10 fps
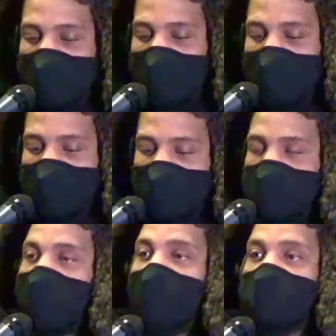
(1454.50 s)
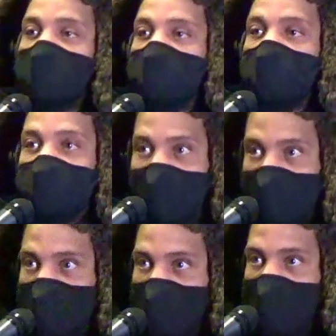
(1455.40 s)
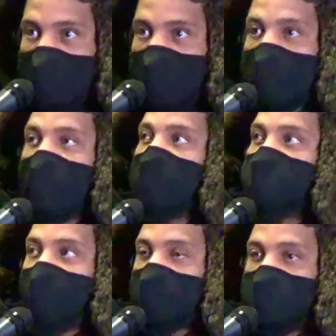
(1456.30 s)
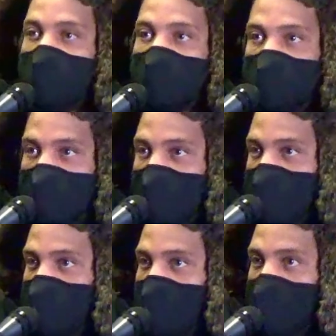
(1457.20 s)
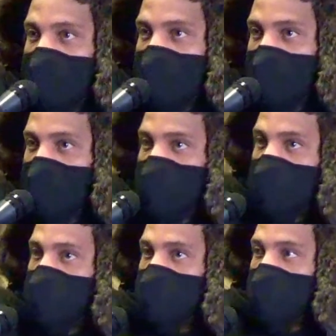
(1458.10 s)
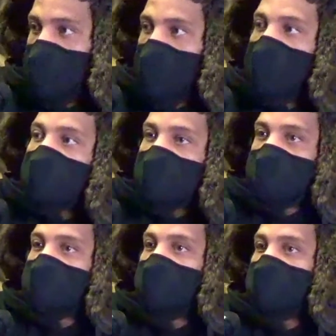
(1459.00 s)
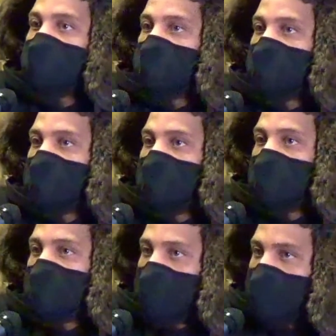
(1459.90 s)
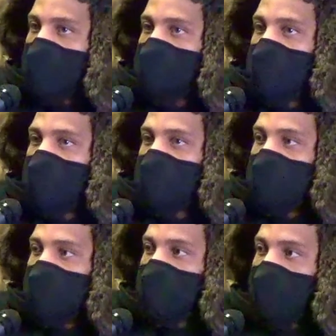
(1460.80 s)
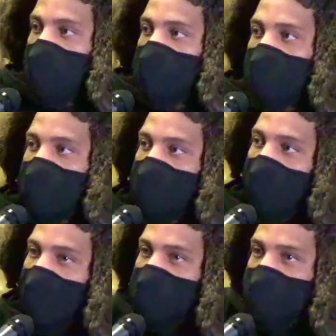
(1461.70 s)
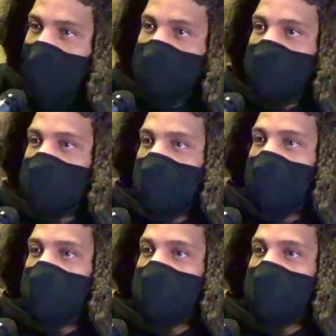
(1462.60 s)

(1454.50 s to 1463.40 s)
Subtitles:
once you like can transcend or transmute the Weatherman into your own control, you know what I mean? So it's like taking outside persuasion,